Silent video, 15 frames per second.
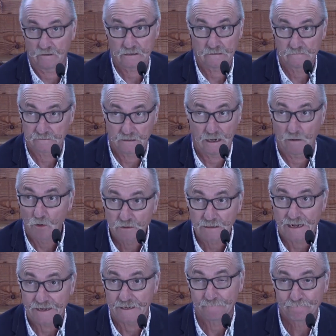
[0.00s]

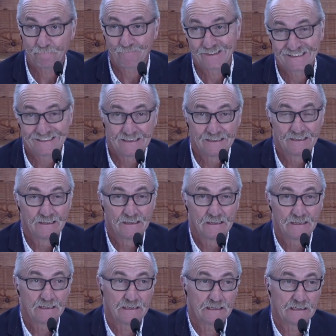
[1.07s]
tourism developed
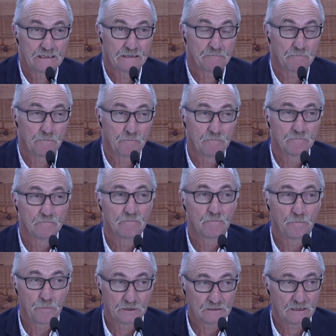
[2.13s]
in the second uh,
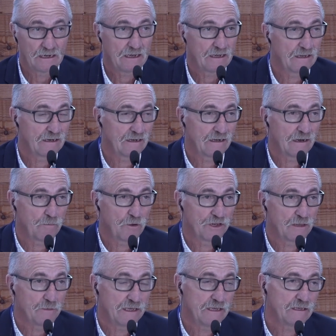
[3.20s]
half of the 20th
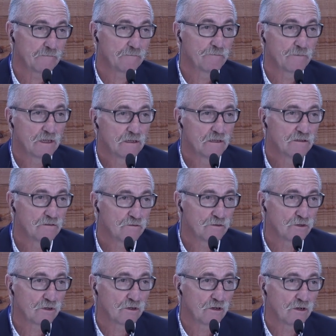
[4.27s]
century.
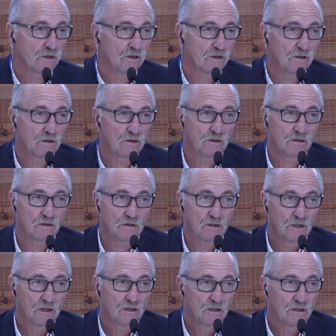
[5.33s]

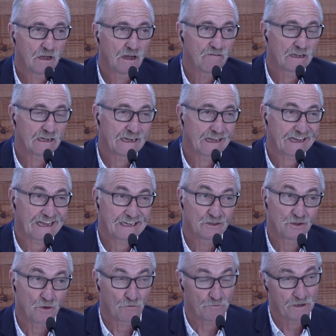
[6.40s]
And uh, there are
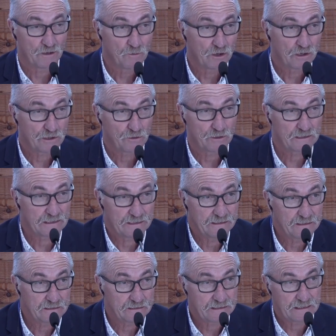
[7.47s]
many people, you
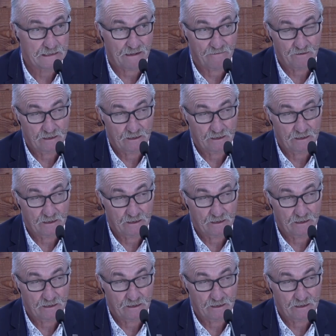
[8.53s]
know, who